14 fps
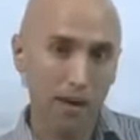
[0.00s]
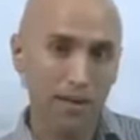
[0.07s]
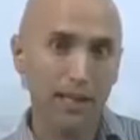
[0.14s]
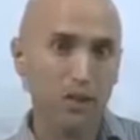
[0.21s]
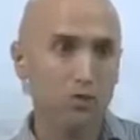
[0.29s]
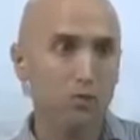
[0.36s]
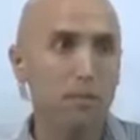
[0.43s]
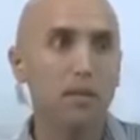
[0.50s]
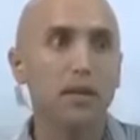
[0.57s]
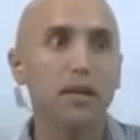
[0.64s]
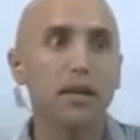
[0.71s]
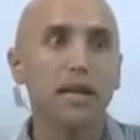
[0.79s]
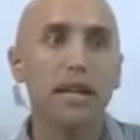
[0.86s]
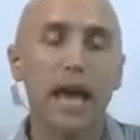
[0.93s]
and let's remember
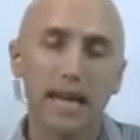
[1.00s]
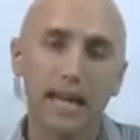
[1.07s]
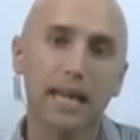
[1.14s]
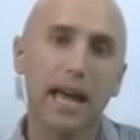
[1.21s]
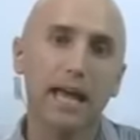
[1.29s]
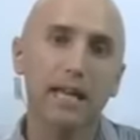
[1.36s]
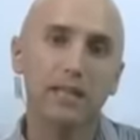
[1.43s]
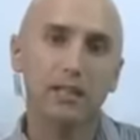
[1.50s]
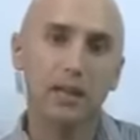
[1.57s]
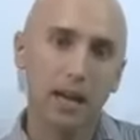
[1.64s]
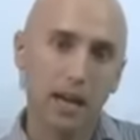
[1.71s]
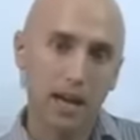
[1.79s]
that in any case,